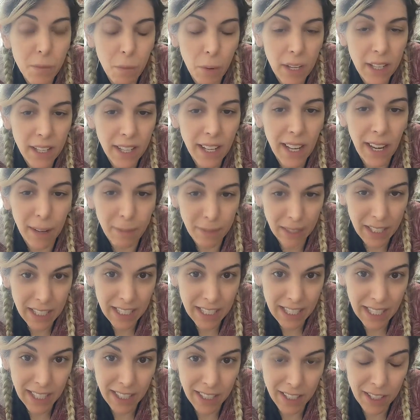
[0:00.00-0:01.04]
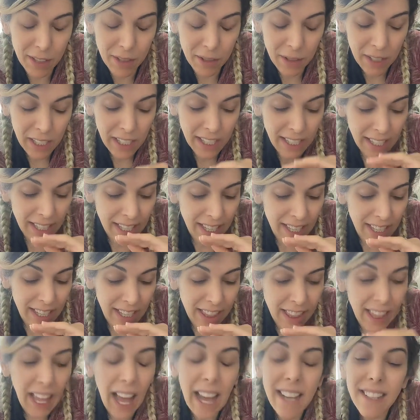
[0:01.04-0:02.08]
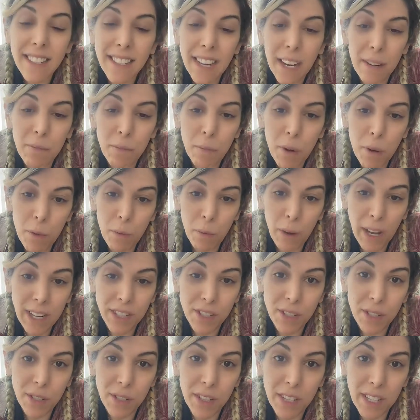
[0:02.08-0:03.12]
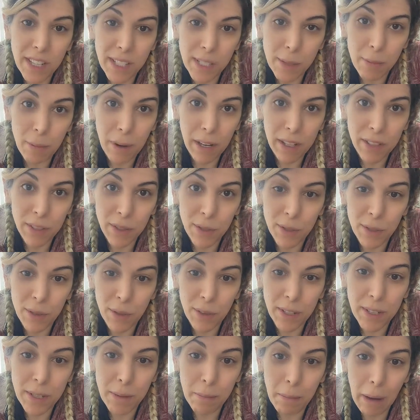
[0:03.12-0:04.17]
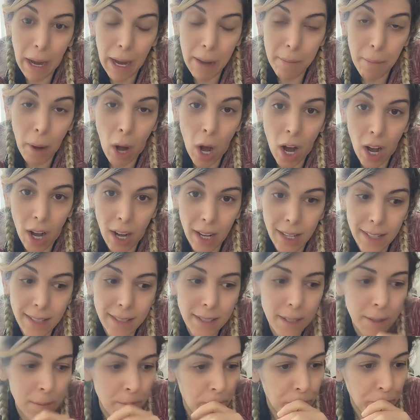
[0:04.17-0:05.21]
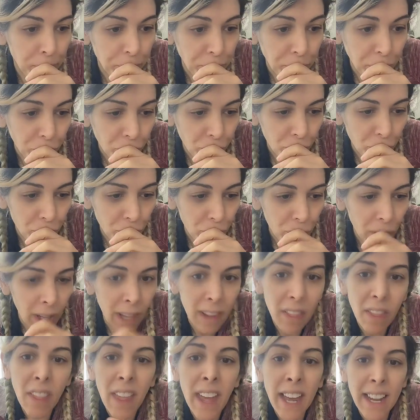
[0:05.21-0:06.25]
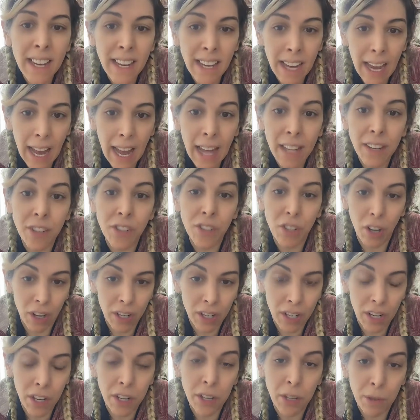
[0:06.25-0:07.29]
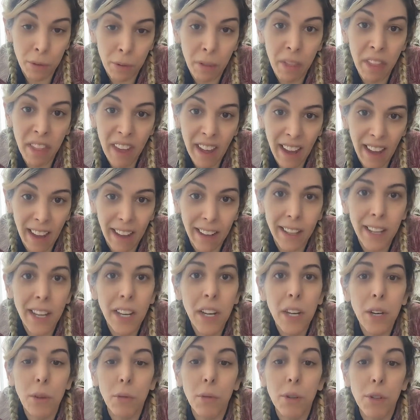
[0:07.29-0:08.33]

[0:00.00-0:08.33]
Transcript: this is what I'm gonna tell you last time we went to the Nespresso store to buy pods, they had started a new thing,